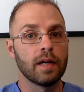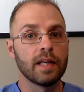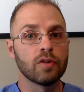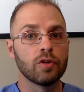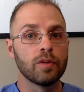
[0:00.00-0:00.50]

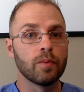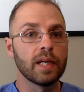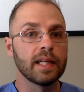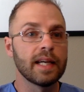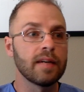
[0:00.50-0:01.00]
estrogen
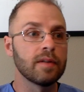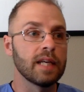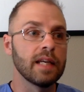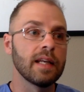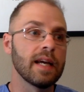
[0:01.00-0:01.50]
breakdown
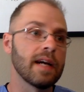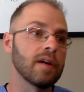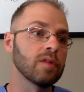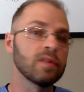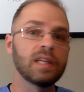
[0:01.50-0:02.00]
and
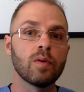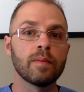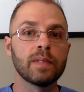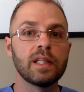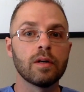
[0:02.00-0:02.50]
how C O
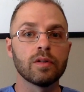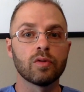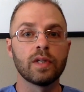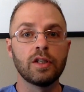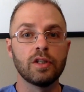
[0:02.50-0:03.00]
M T
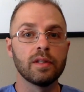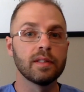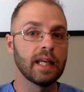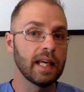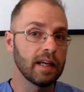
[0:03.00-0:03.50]

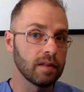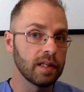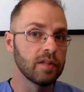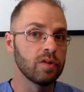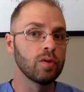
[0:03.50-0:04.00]
alterations can
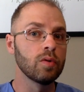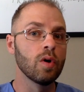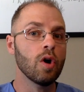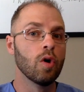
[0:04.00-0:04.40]
lead to